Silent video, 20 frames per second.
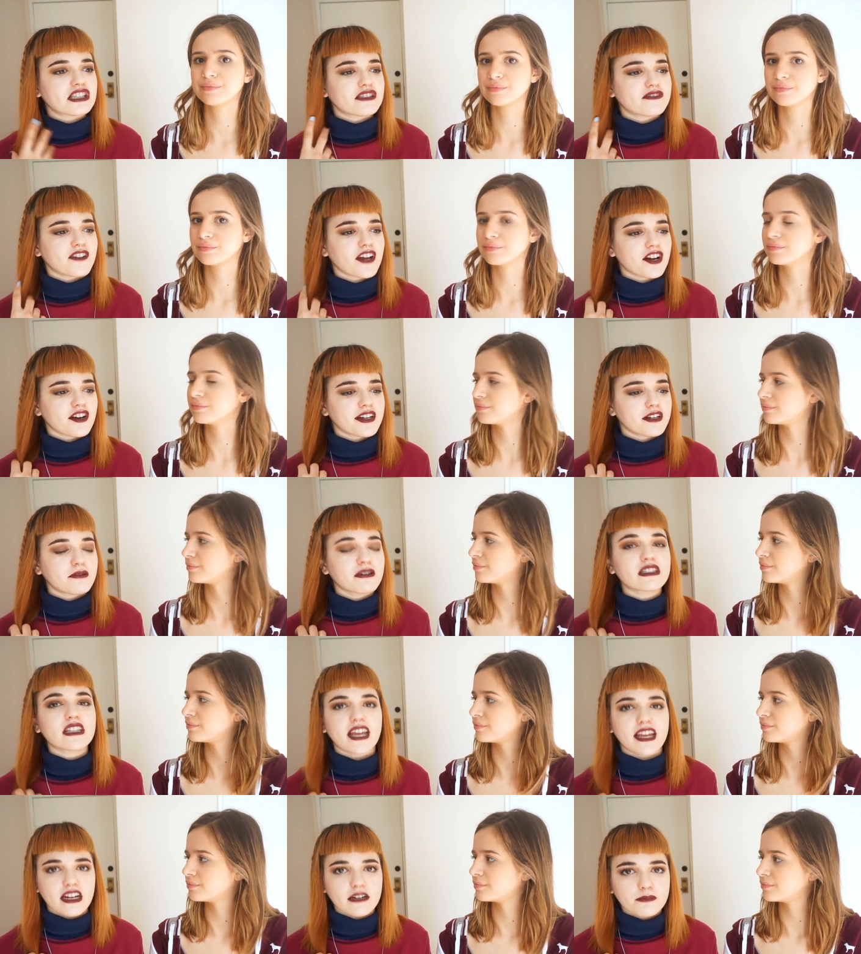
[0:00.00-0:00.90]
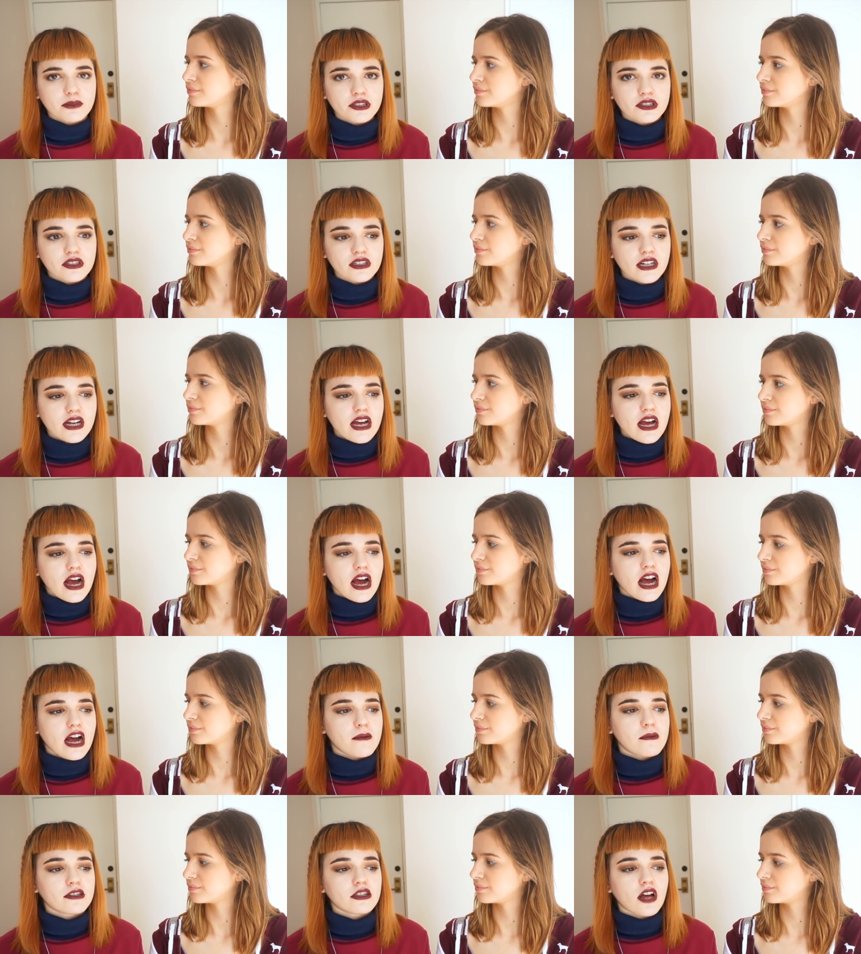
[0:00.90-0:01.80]
Speaker 1: just very relatable.
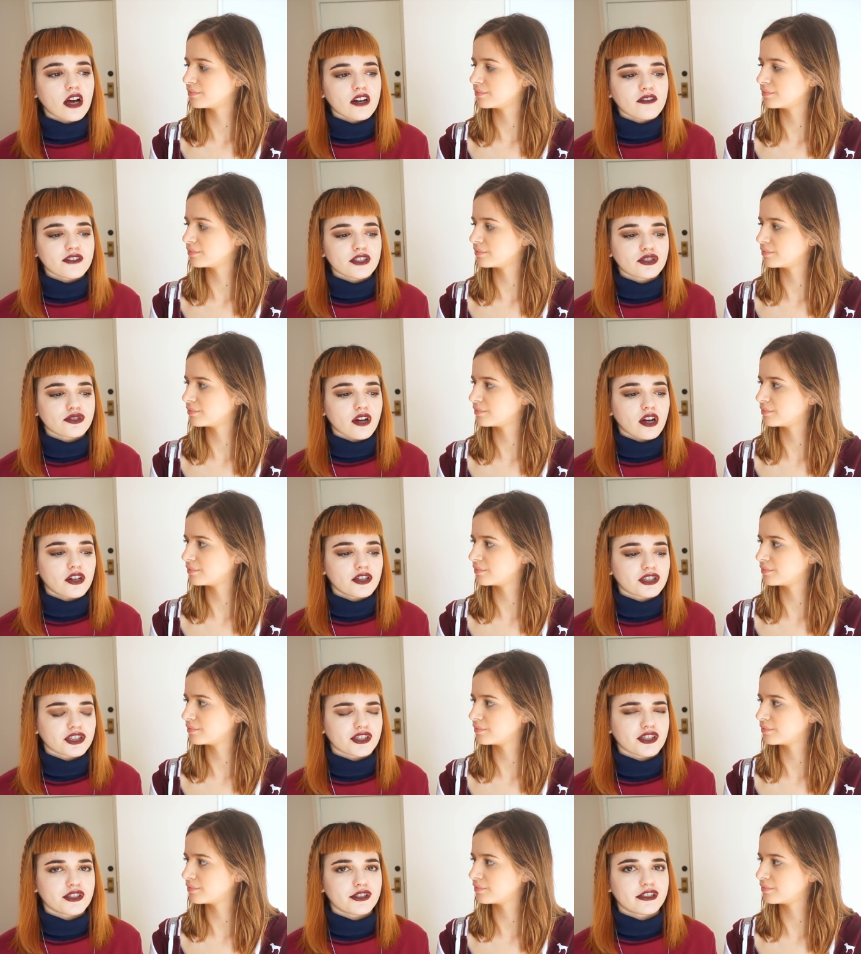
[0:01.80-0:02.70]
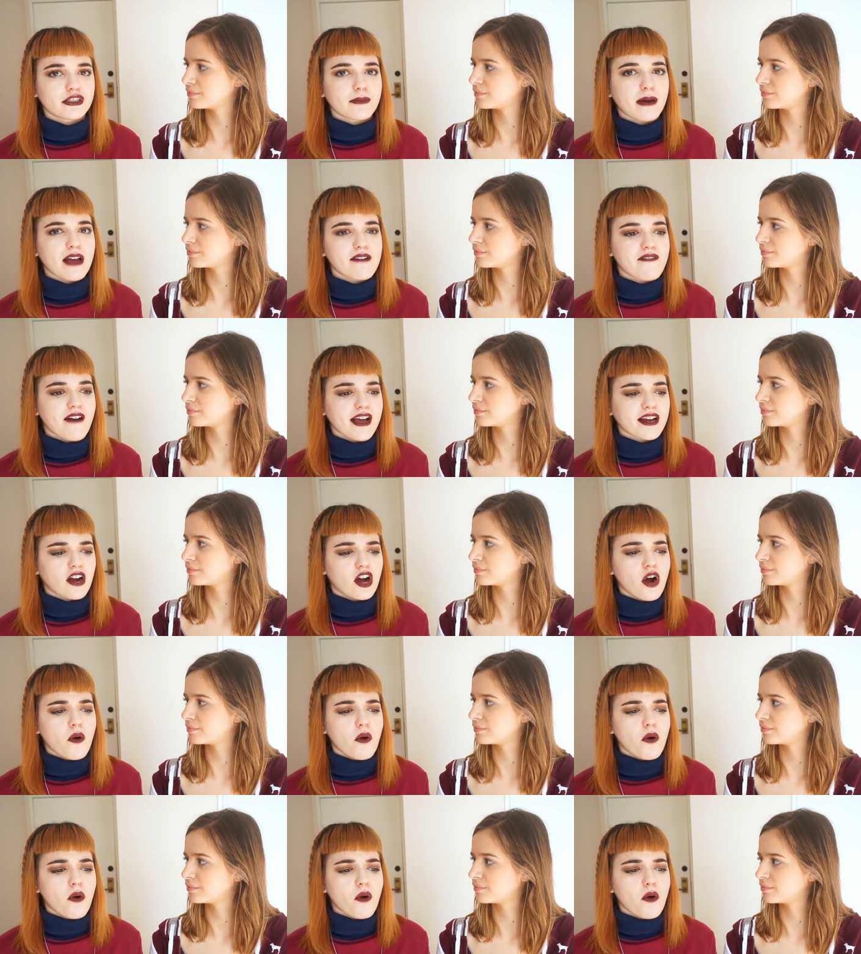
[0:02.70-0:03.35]
Um, a lot of astrologers on YouTube, I find